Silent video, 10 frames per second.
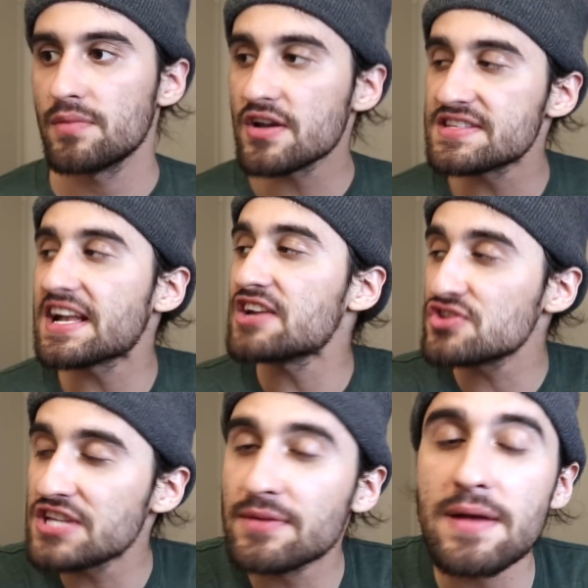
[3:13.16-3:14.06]
I was like, I
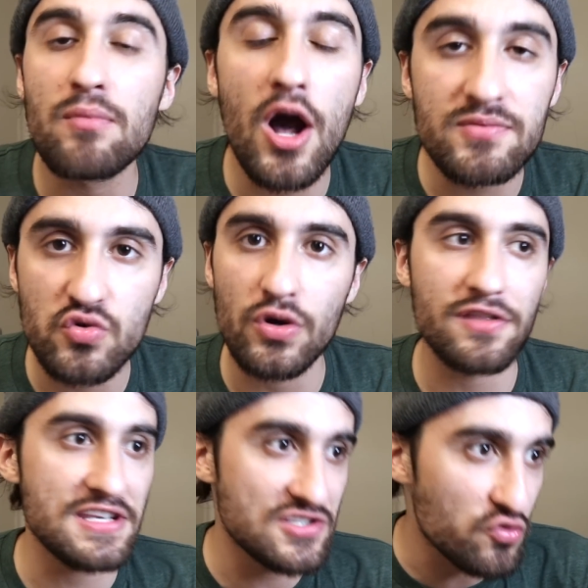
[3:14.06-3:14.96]
should take my mom to one
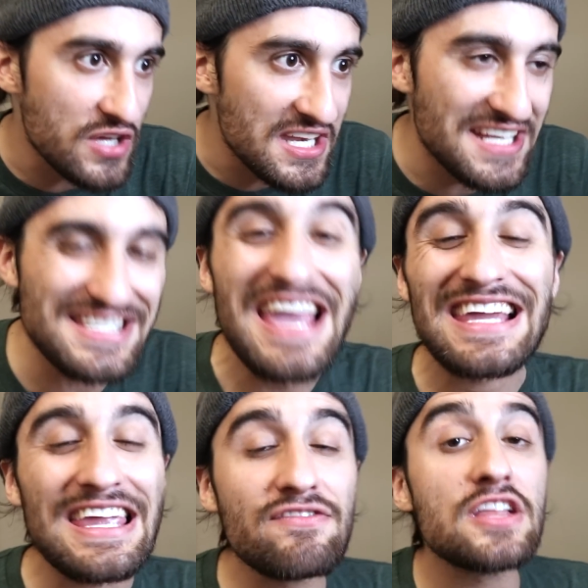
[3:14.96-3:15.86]
of these screenings,
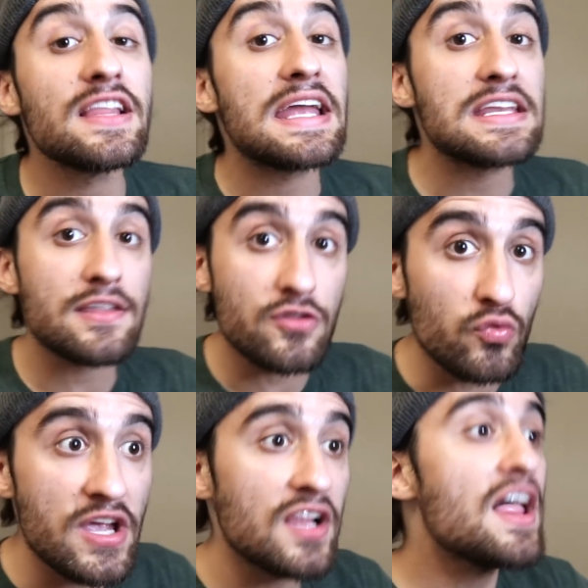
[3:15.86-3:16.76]
give the lady a
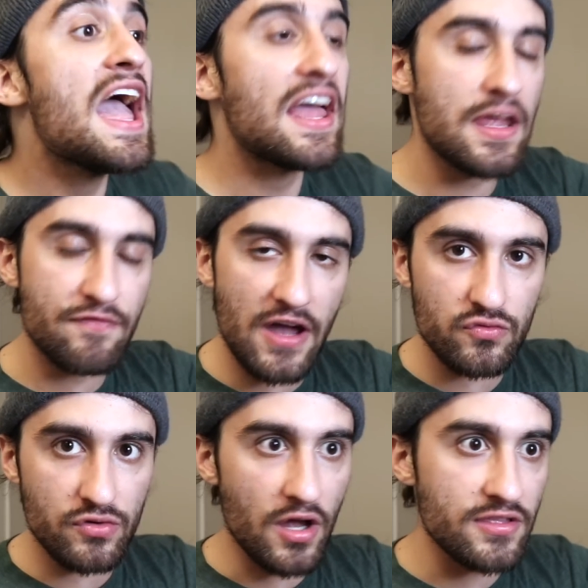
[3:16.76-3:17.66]
thrill, and I
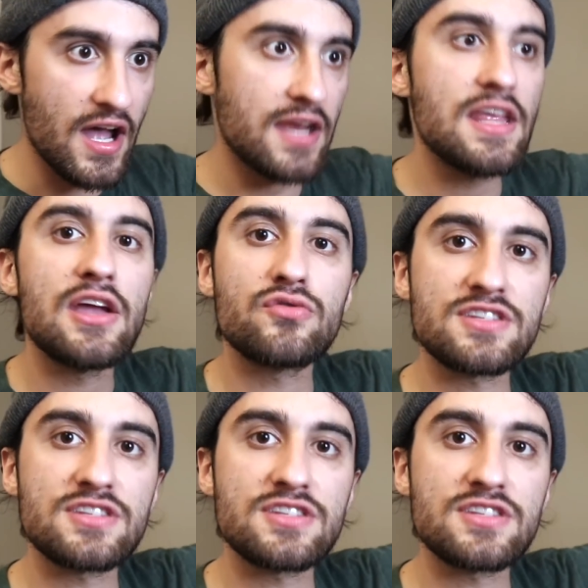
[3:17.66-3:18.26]
found one online. It was